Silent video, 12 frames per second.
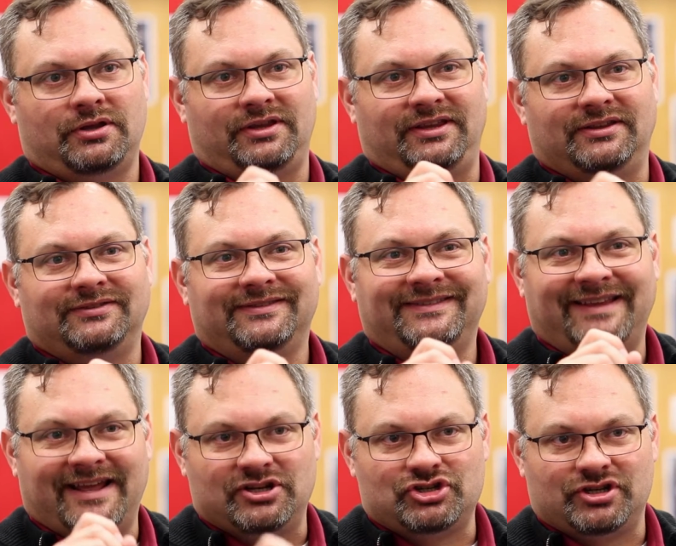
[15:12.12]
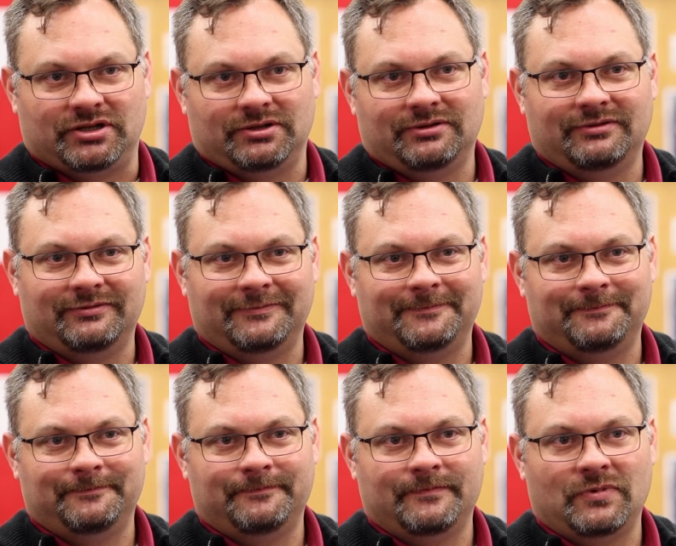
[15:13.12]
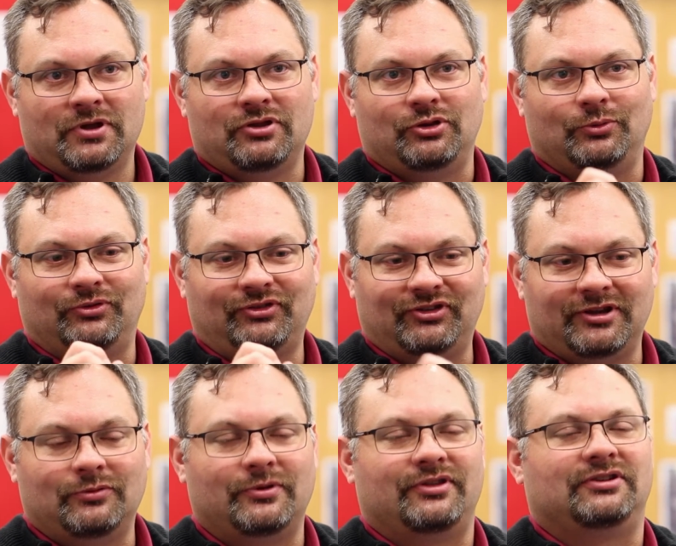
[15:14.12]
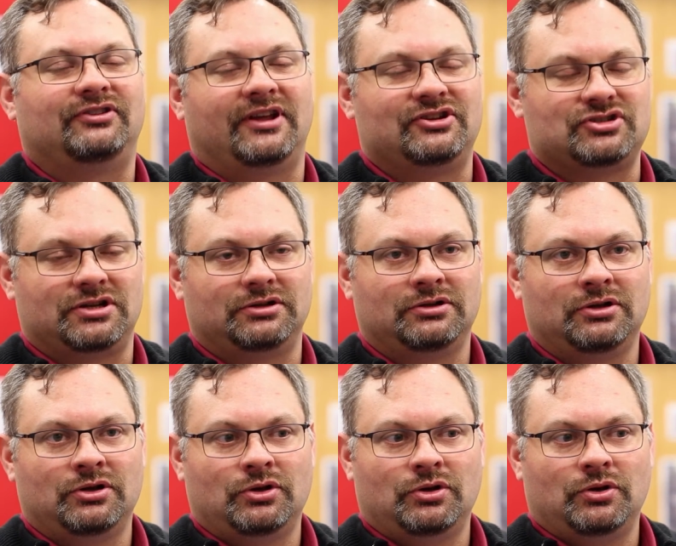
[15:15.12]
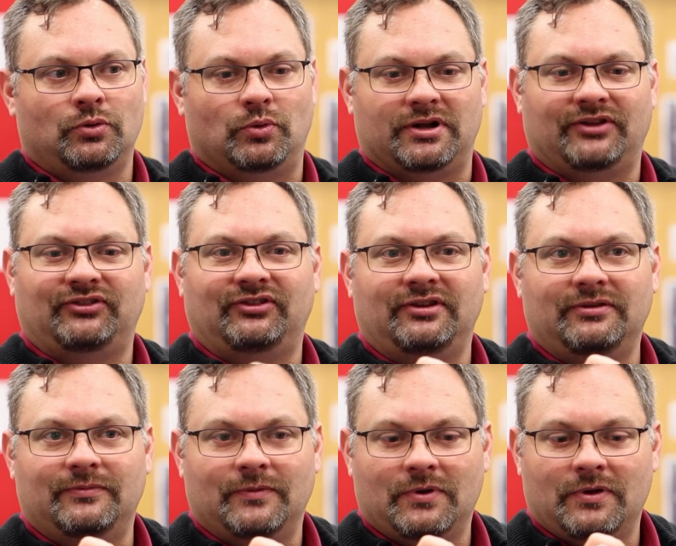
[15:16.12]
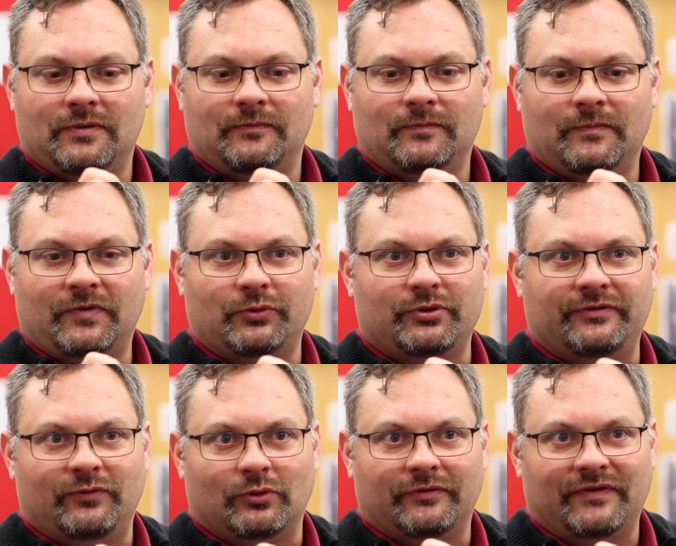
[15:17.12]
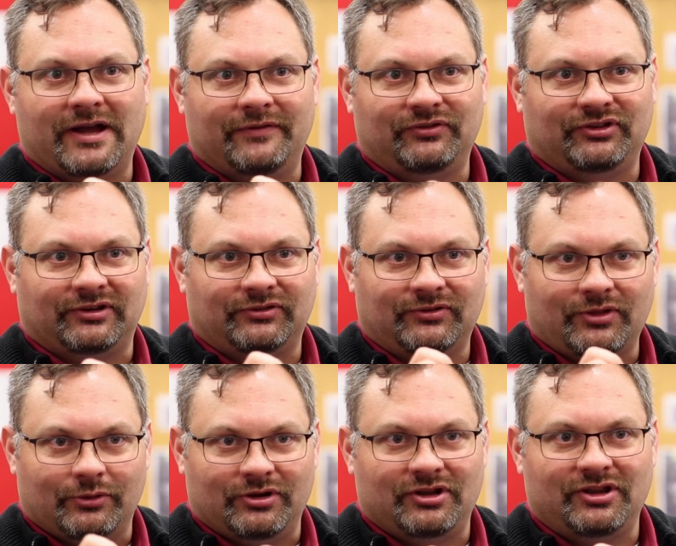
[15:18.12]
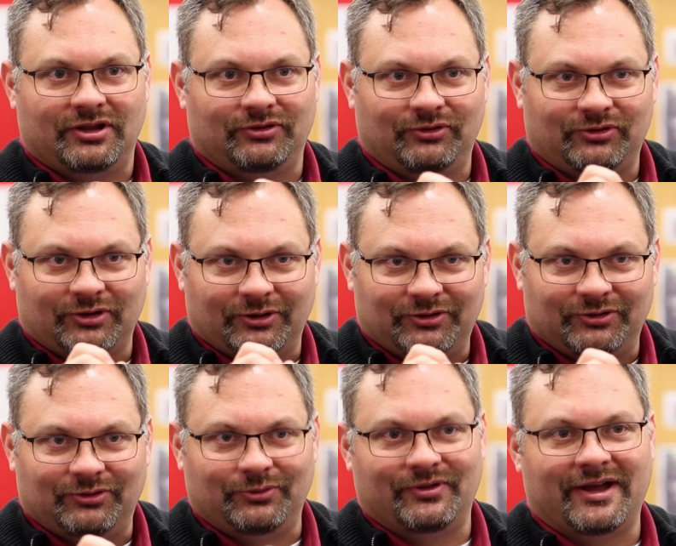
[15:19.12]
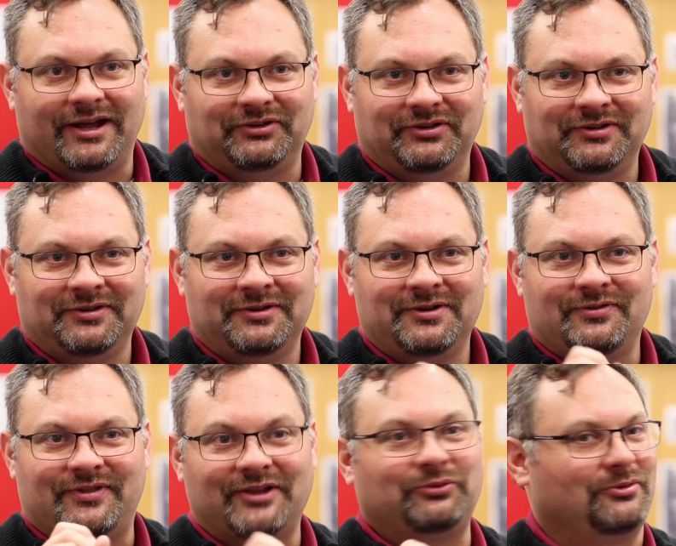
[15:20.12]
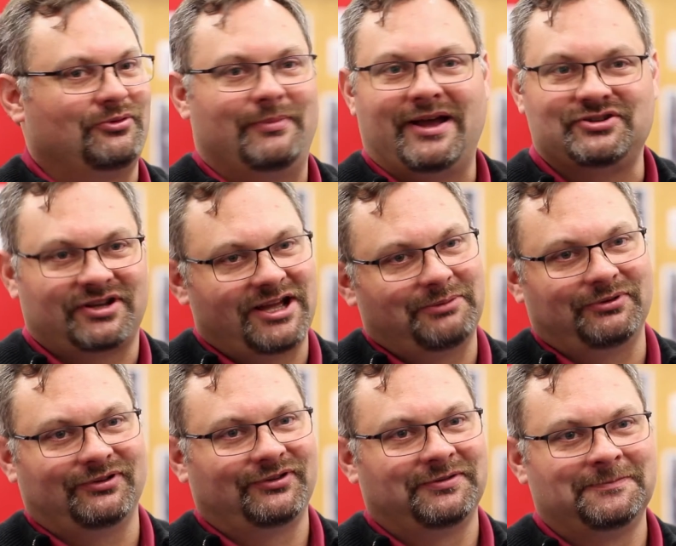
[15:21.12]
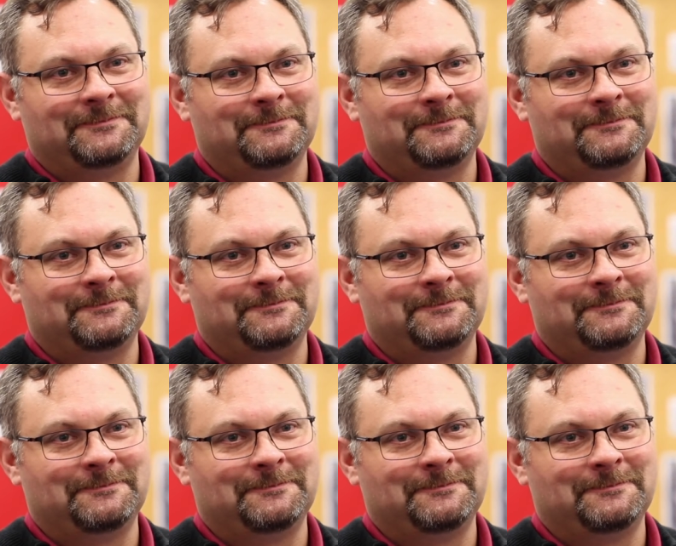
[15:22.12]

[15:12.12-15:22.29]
Intention. You sing with intention. When I see 3, 4, 5, 6, 30 kids start to do that, that's when the magic happens.